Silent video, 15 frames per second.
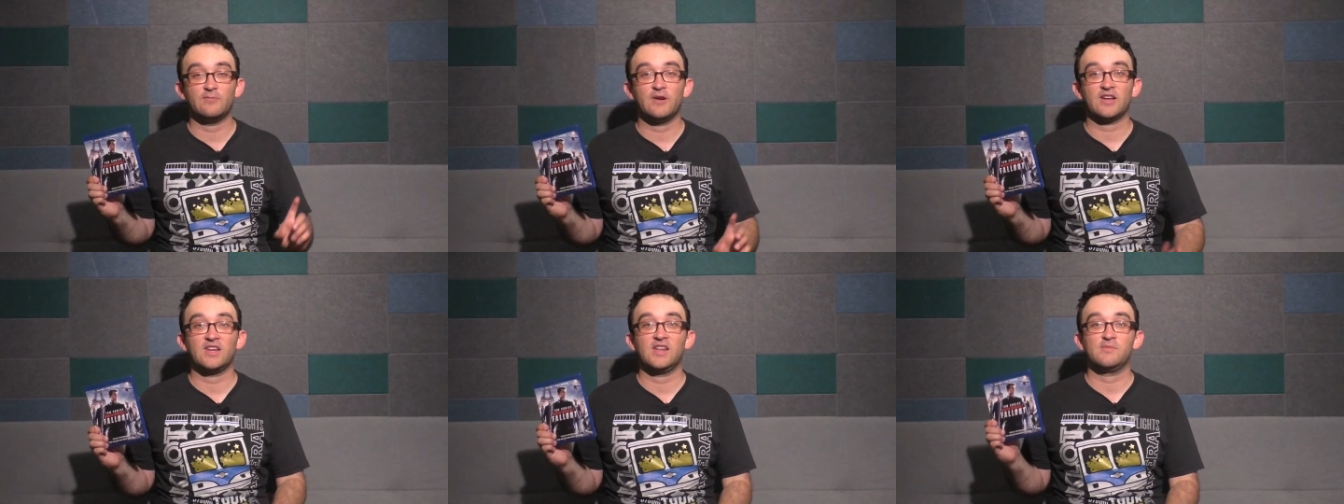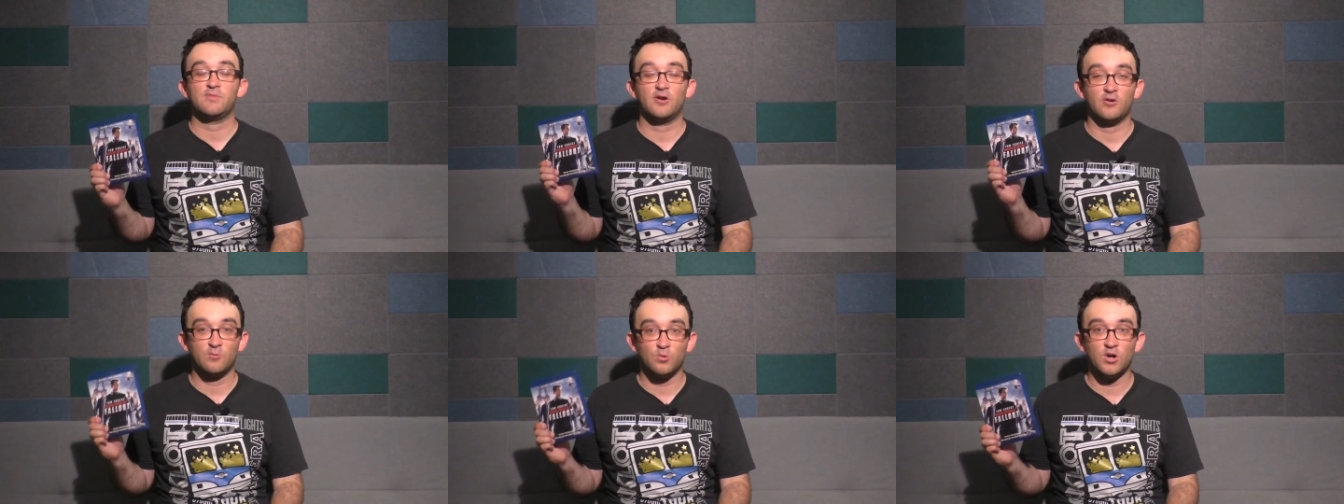Reckoning
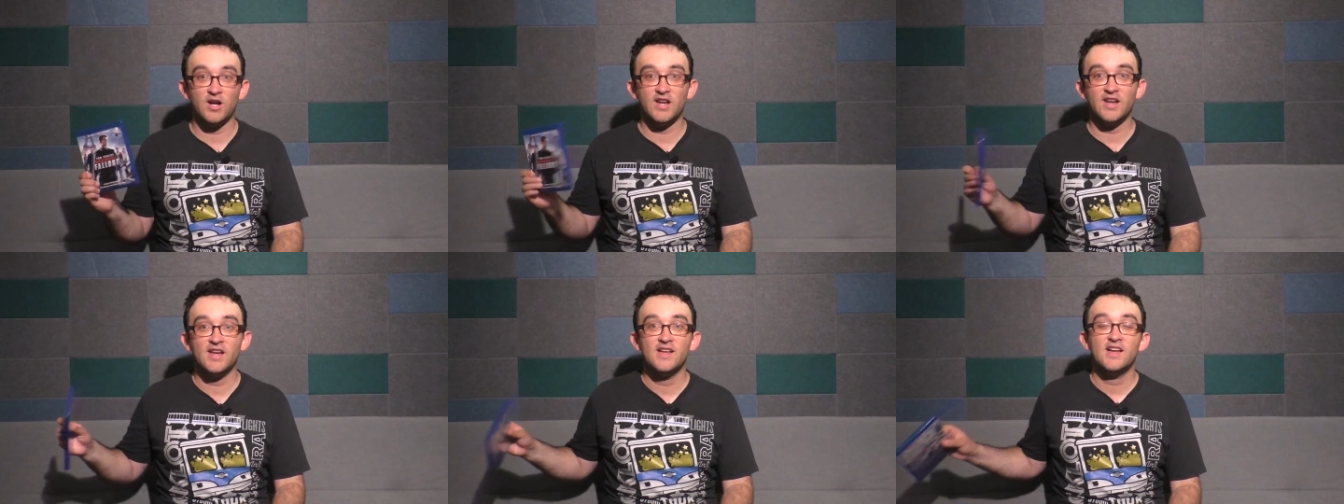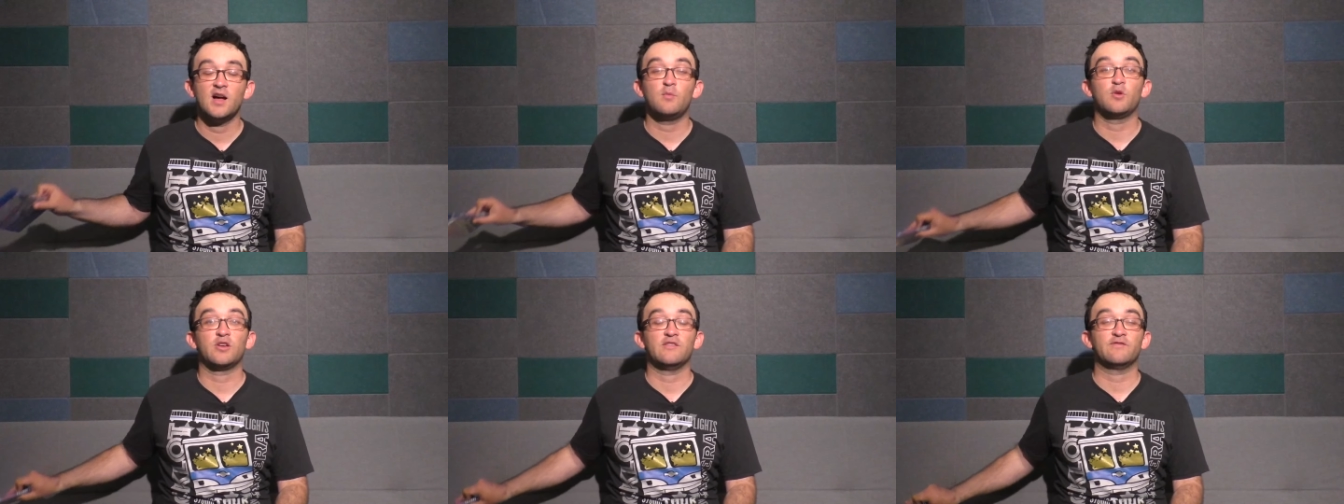Part one. I'm
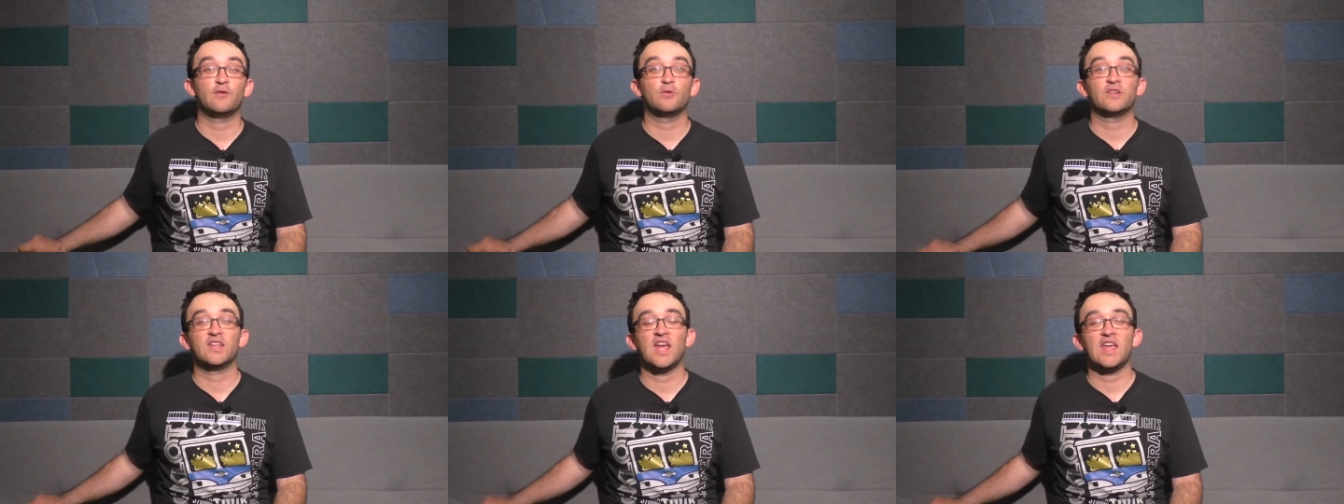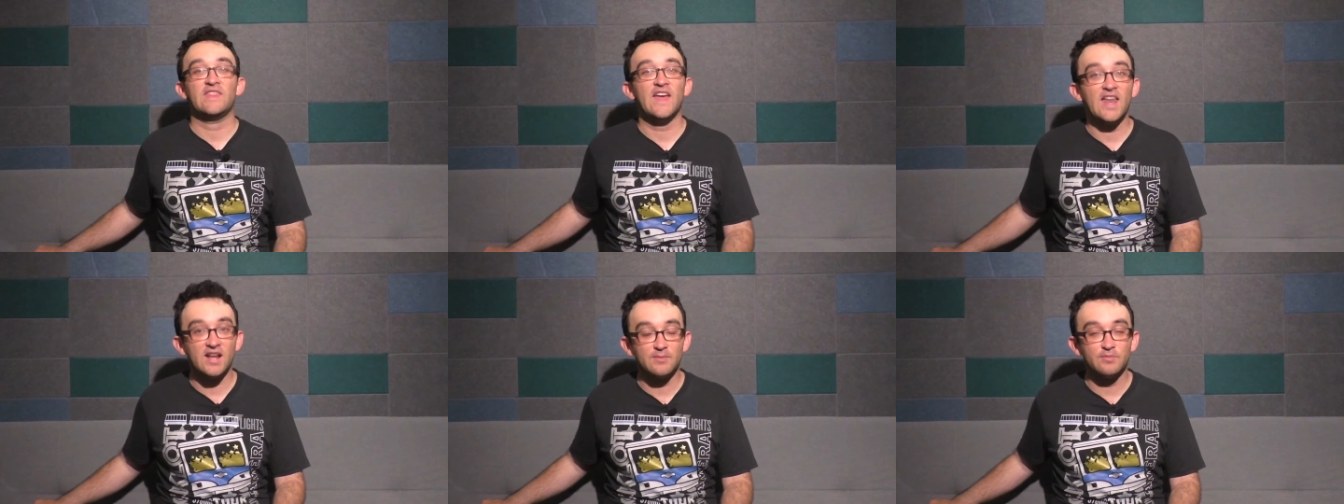looking forward to getting
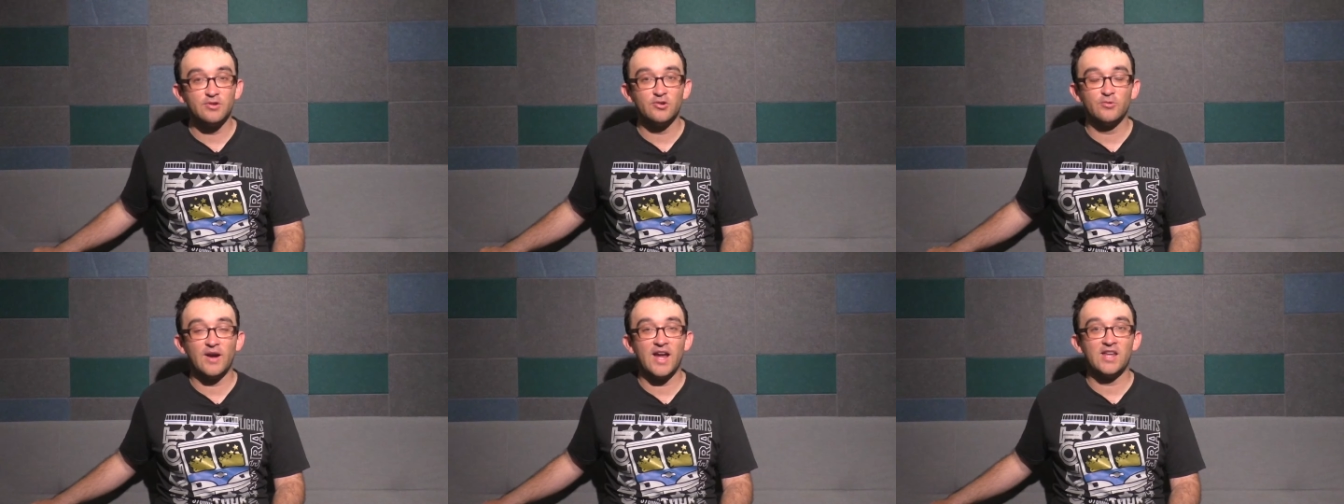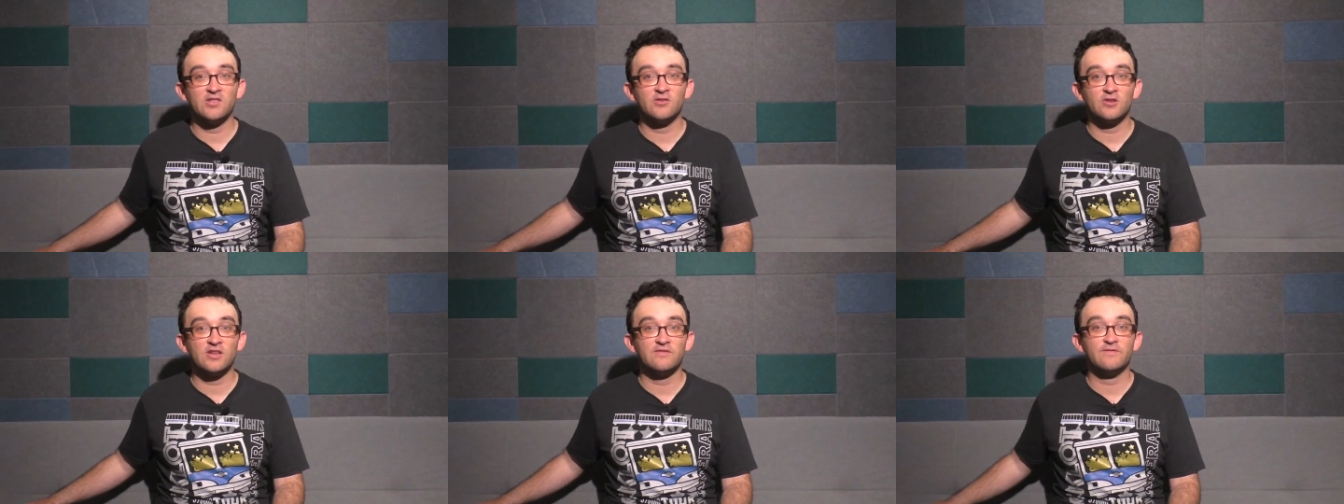that on Blu-ray
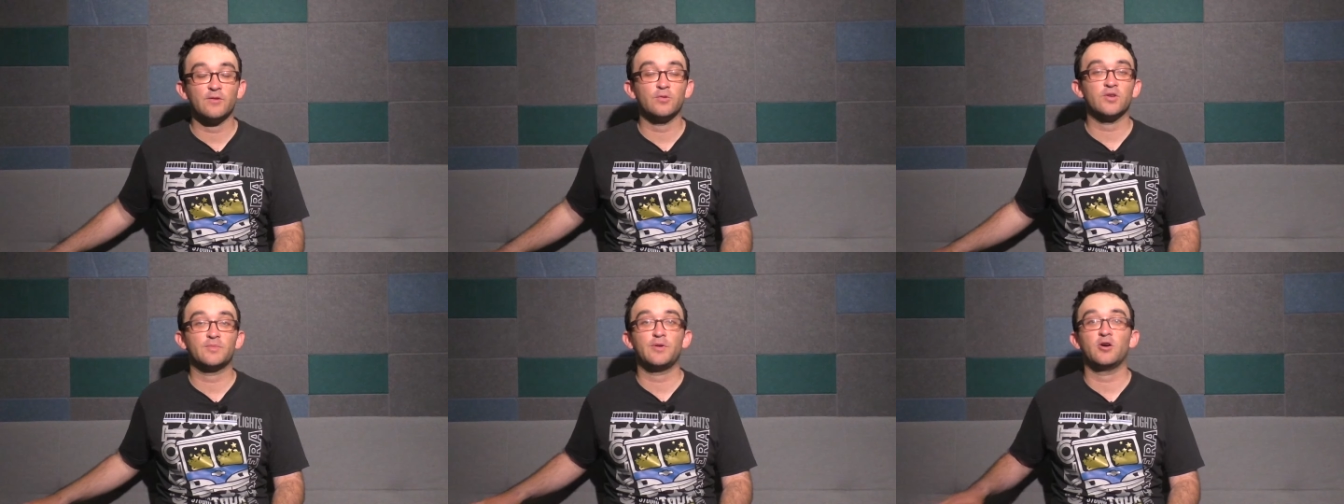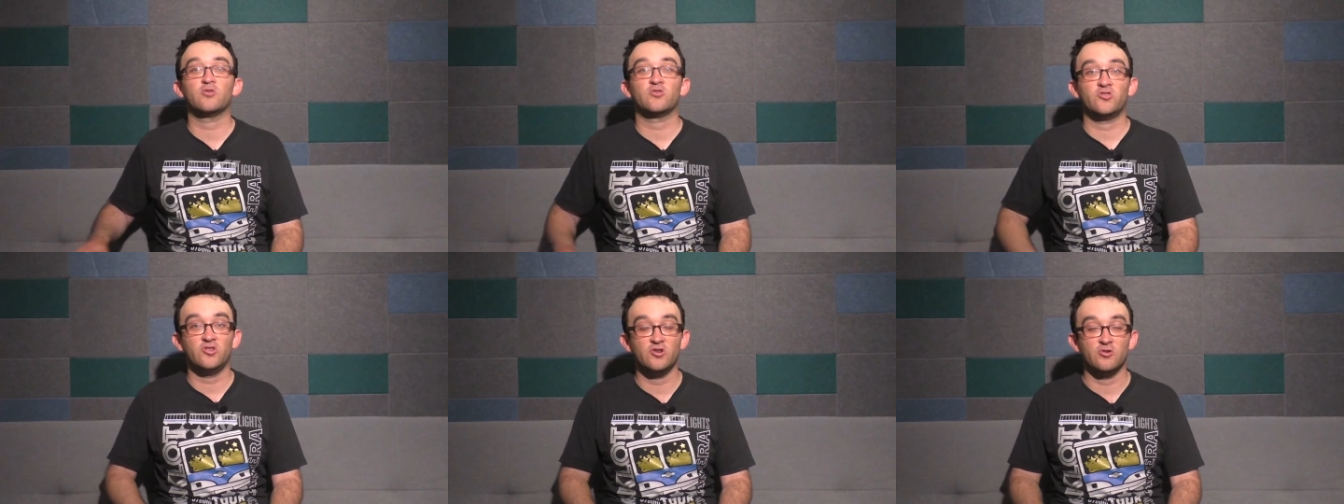and looking forward to
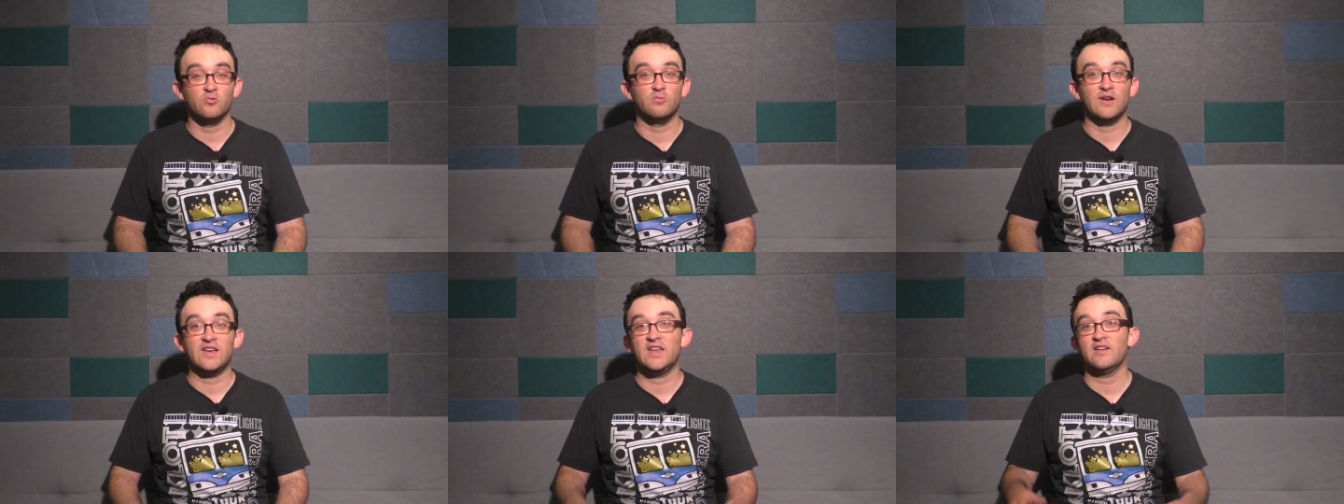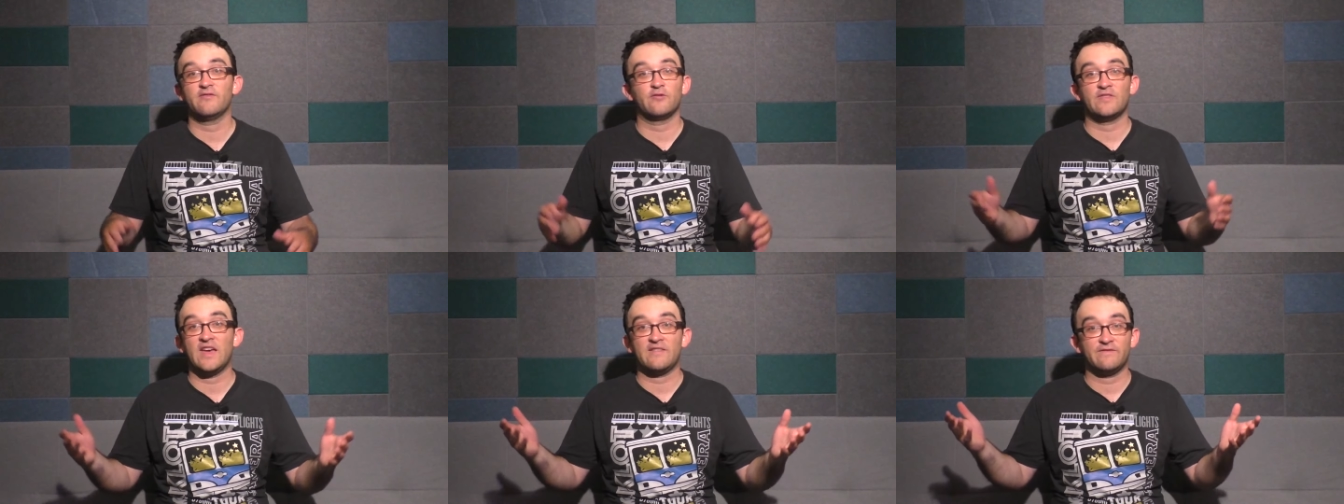Part two
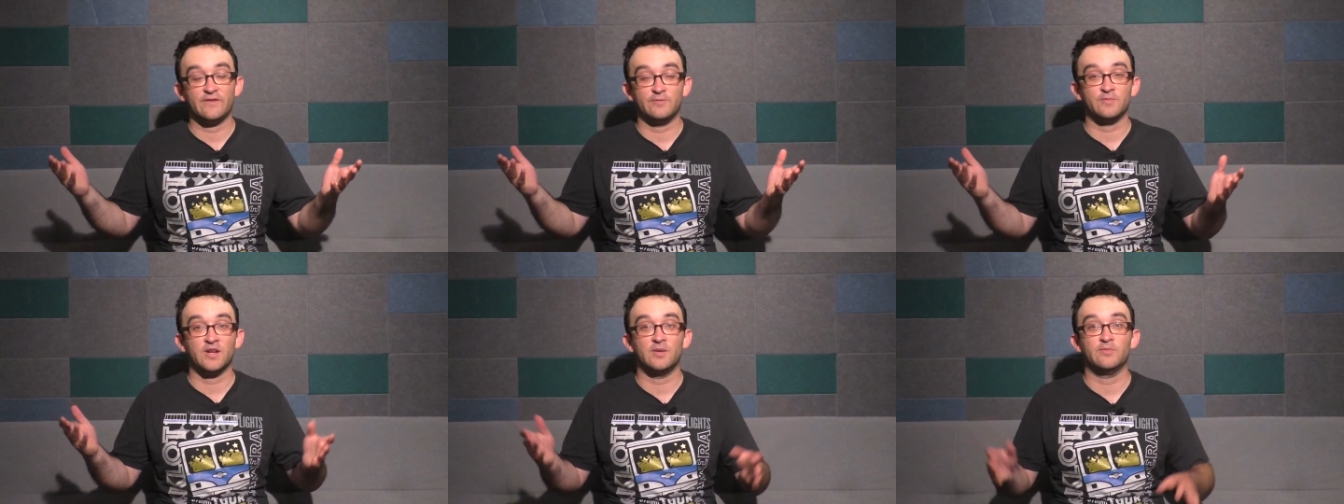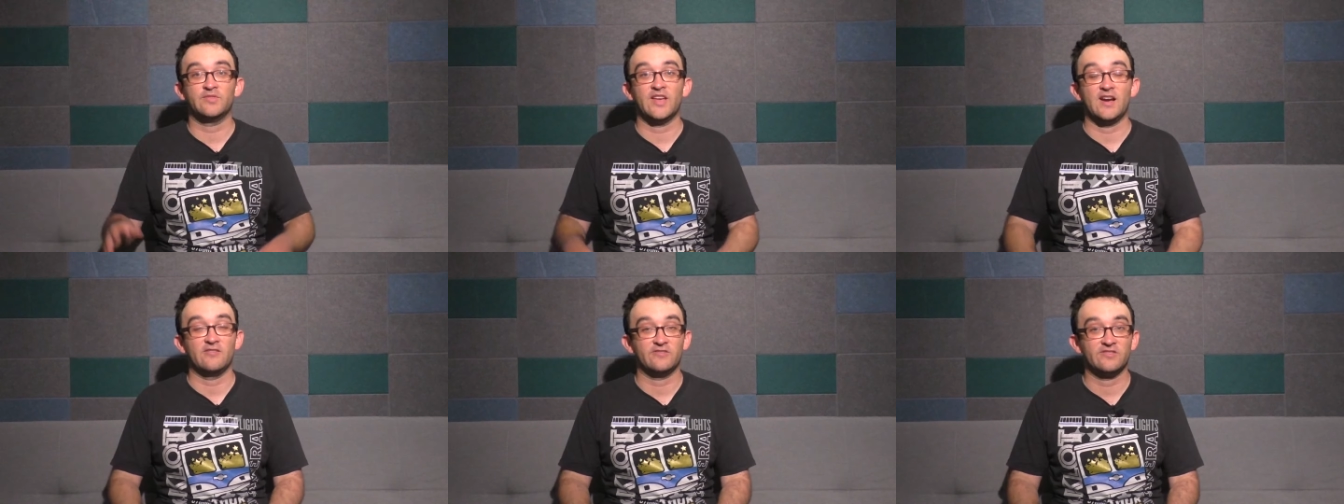whenever that film
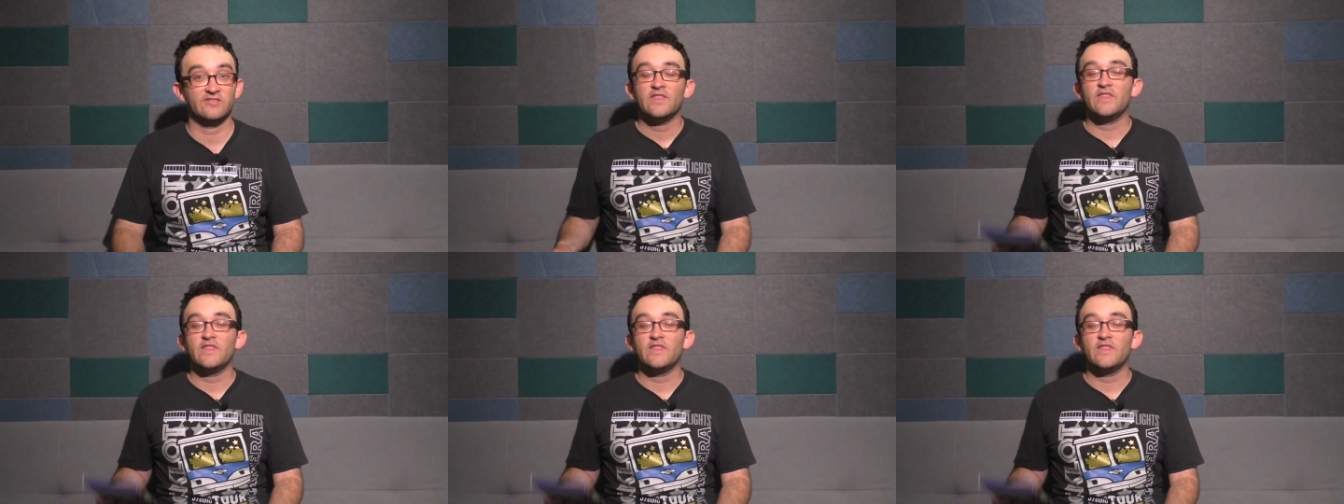comes out.